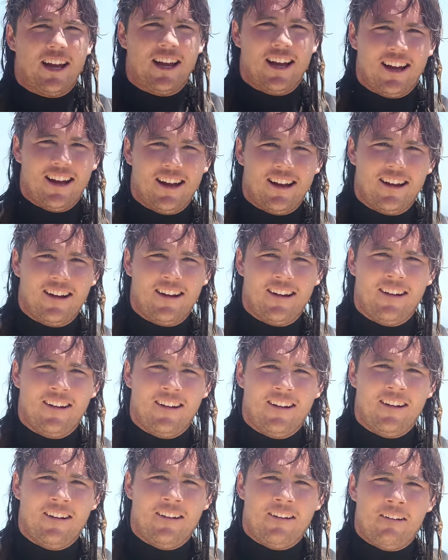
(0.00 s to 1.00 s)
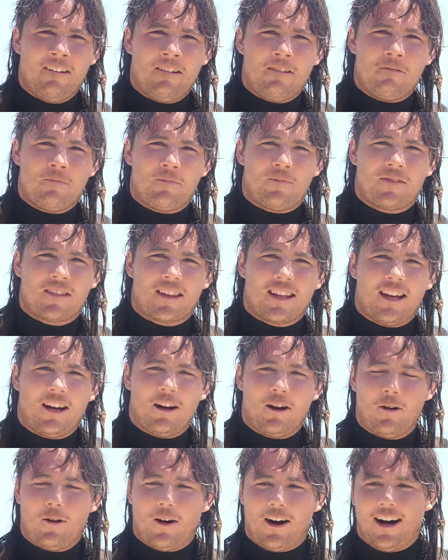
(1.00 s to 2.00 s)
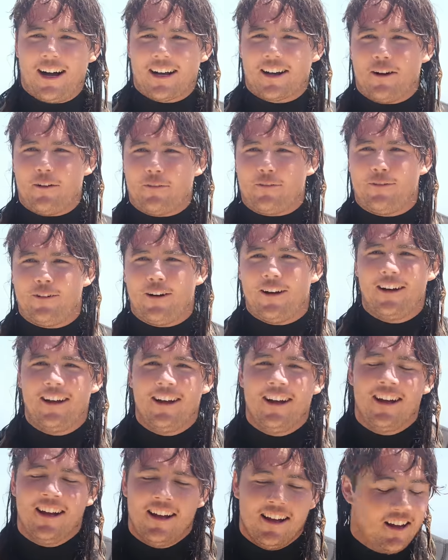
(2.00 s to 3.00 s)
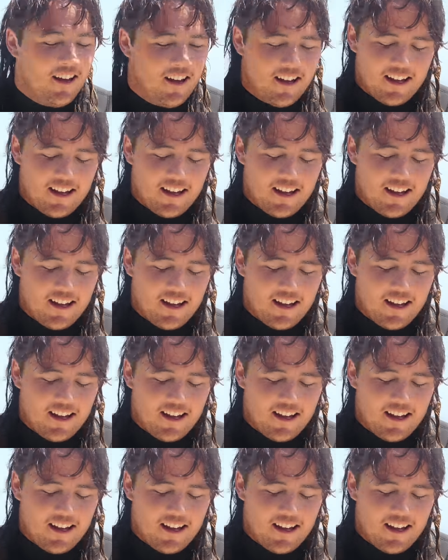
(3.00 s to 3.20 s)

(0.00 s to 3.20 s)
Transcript: that's the first time I've been worried since well, New got... Zealand.